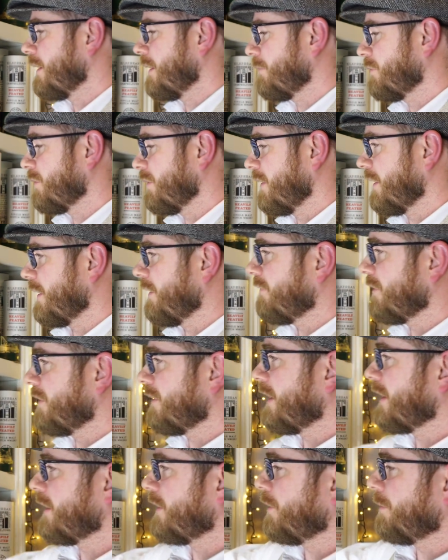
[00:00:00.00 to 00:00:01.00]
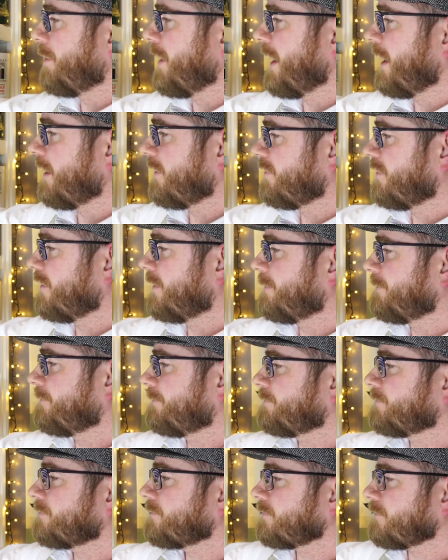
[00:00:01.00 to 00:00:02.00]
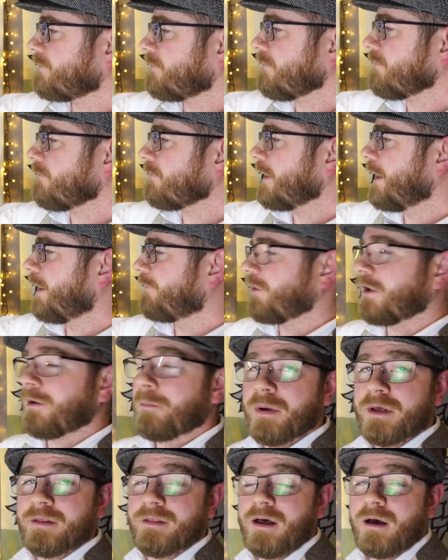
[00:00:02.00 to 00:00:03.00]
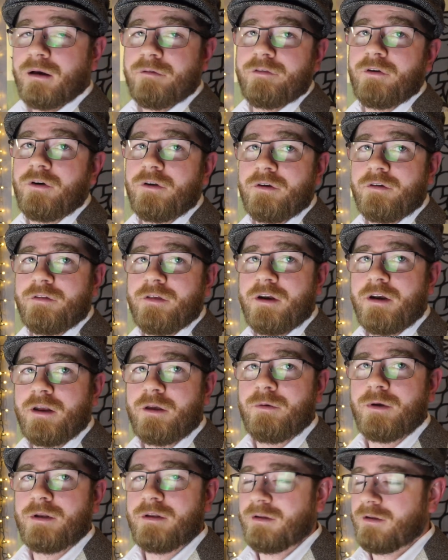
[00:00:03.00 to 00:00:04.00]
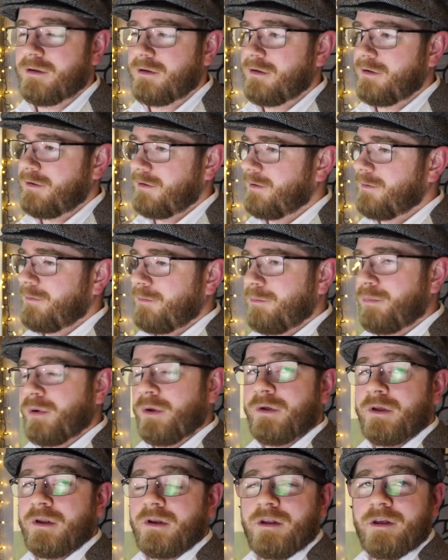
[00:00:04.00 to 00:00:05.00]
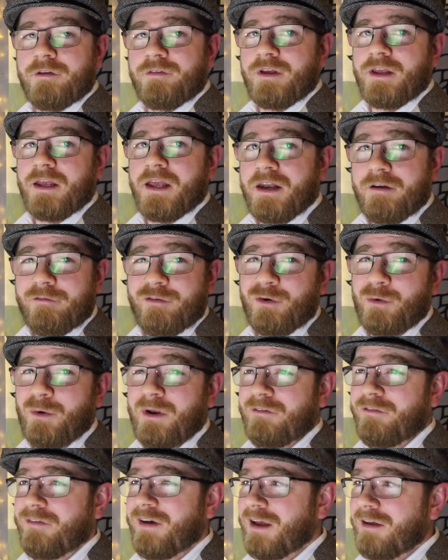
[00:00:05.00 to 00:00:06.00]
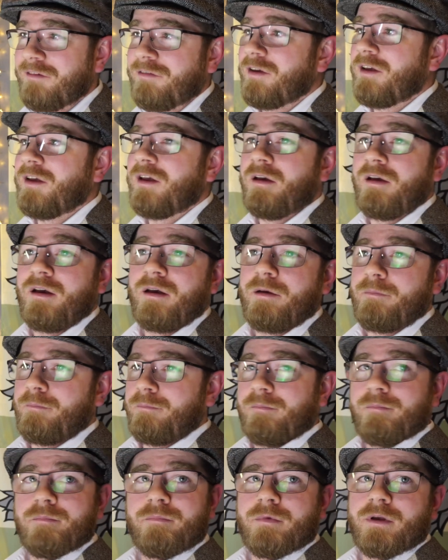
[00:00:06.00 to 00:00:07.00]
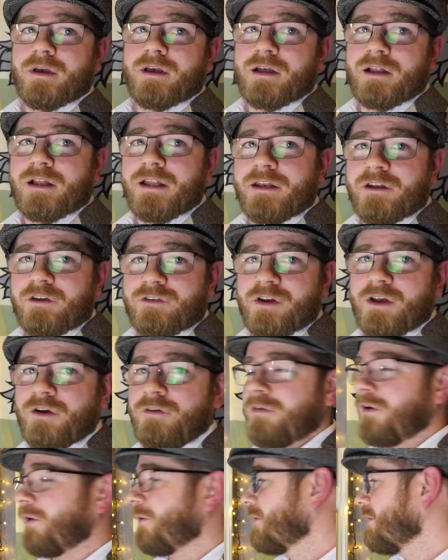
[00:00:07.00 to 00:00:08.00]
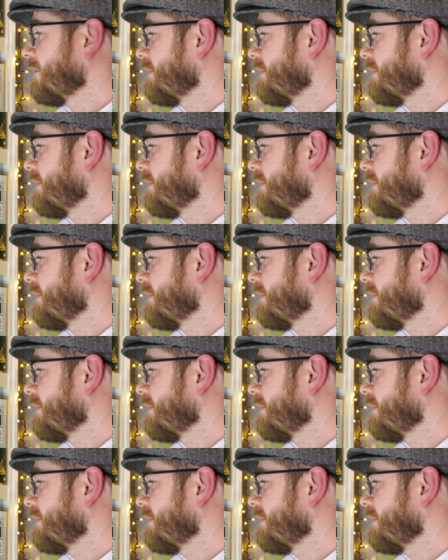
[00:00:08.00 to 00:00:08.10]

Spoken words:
so they're giving you that little bit extra. If you can pick that up for under 30 quid, brilliant. If you can get it for 25, clean the shelf out.